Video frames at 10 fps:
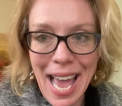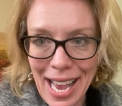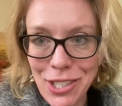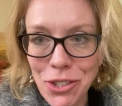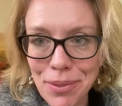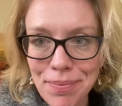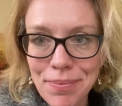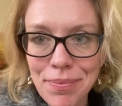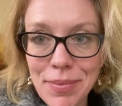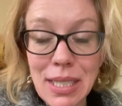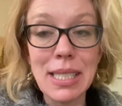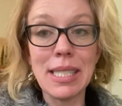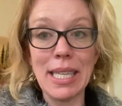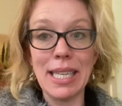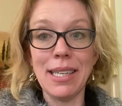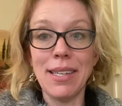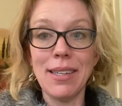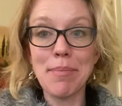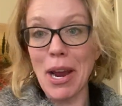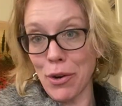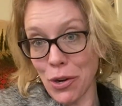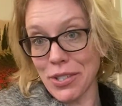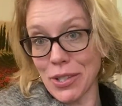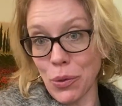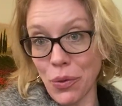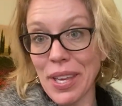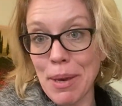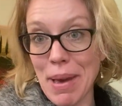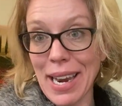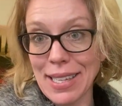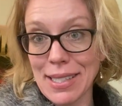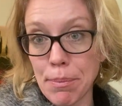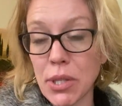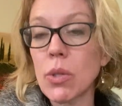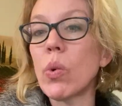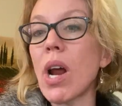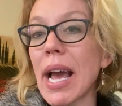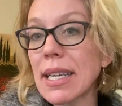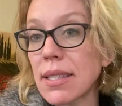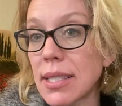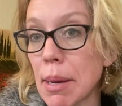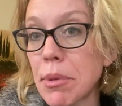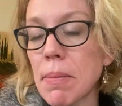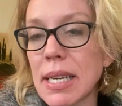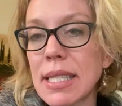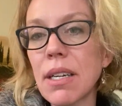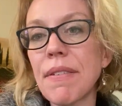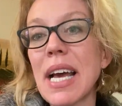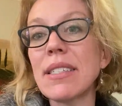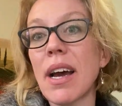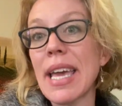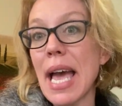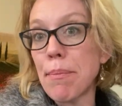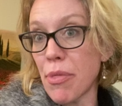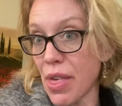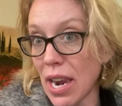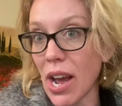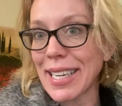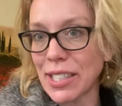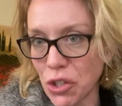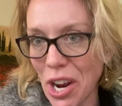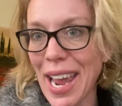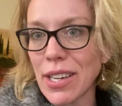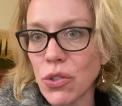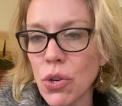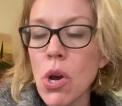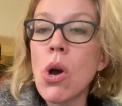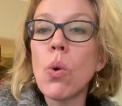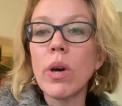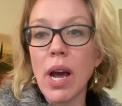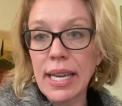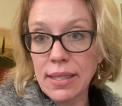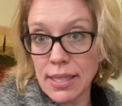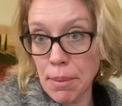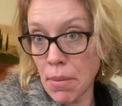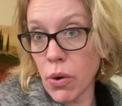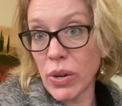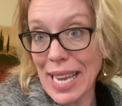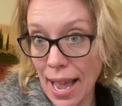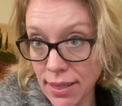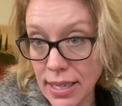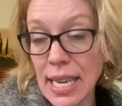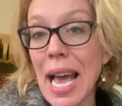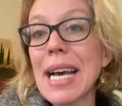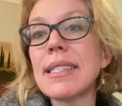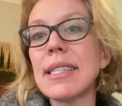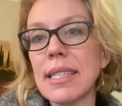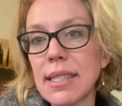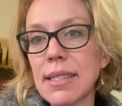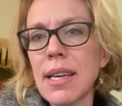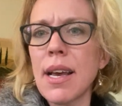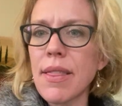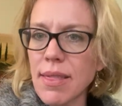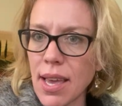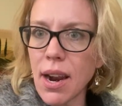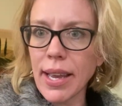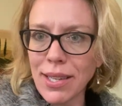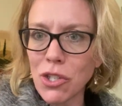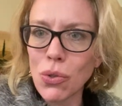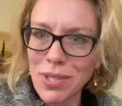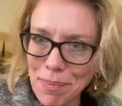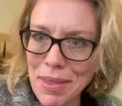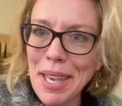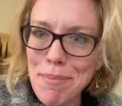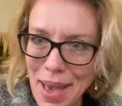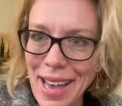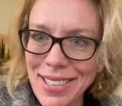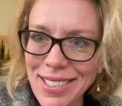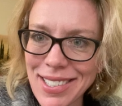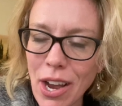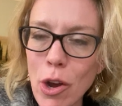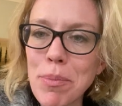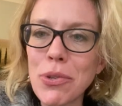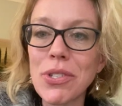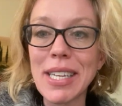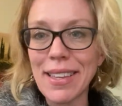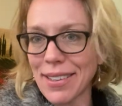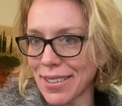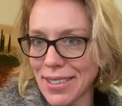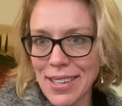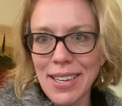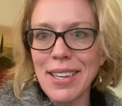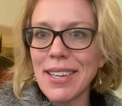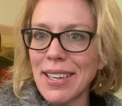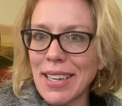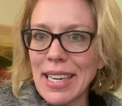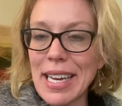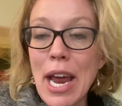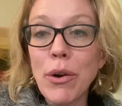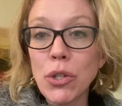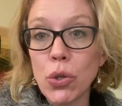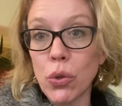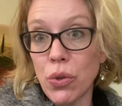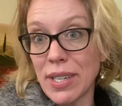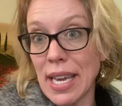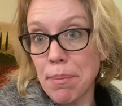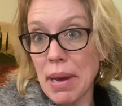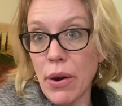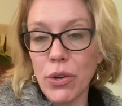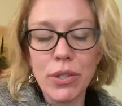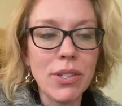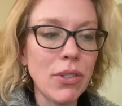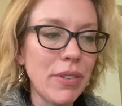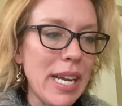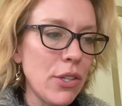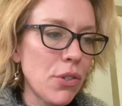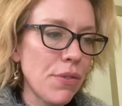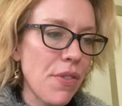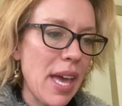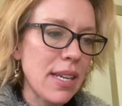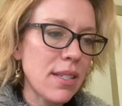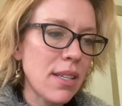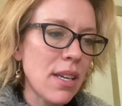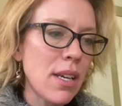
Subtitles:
action. This is the paradoxical thing about acceptance. When I accept myself as I am, then I can change. When I accept my reality as it is, then I can do something about it. I hope you see the inherent truth and yet paradoxical nature of that.